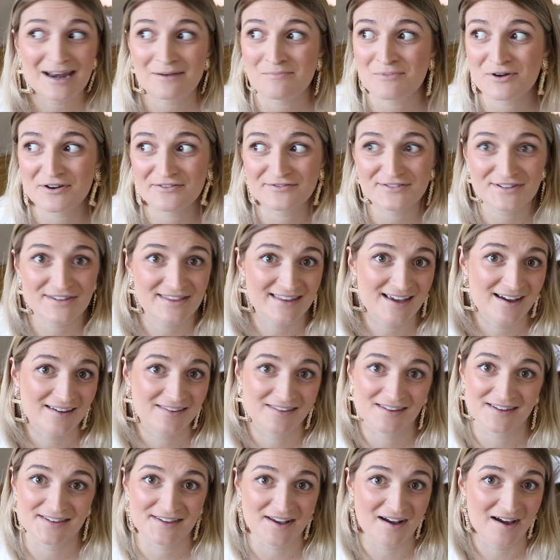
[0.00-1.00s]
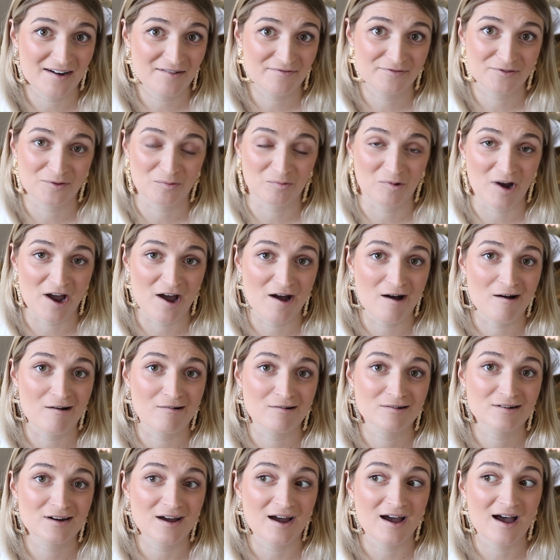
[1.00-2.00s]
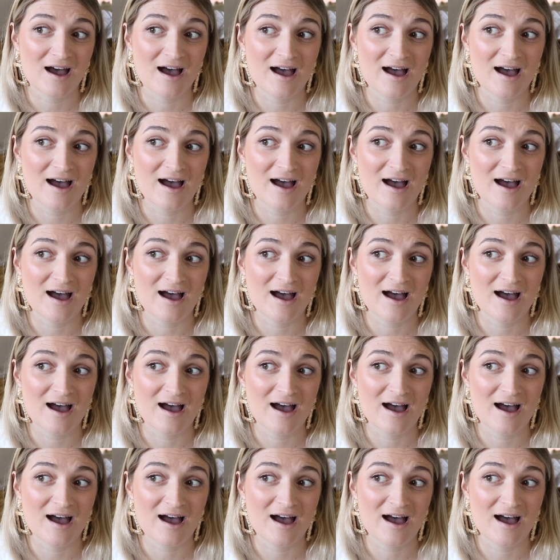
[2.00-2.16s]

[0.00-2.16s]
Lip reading: to move to the other side of the world.